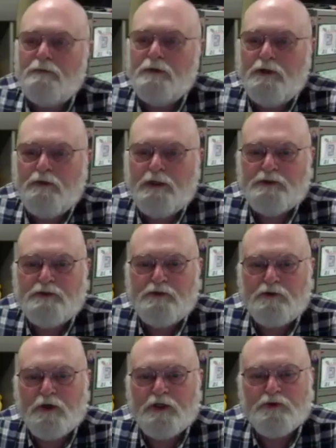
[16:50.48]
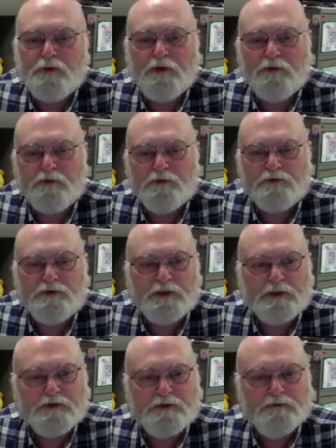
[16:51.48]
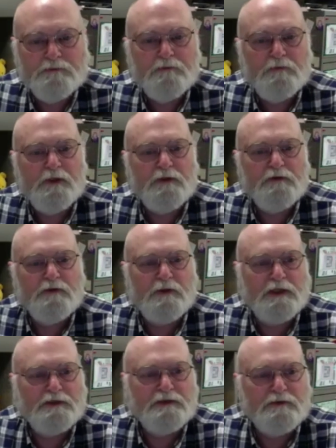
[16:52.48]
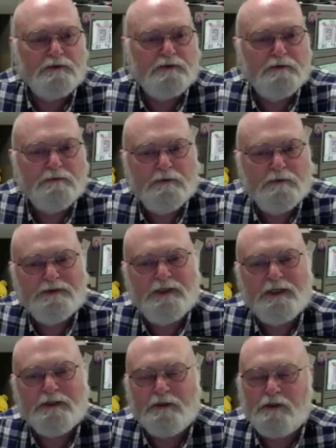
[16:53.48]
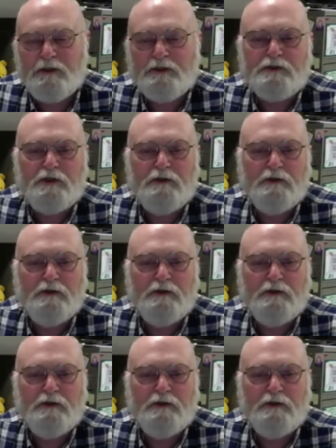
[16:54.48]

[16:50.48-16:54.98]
yeah, that's the grades one through six, that the license. Technically, it's called a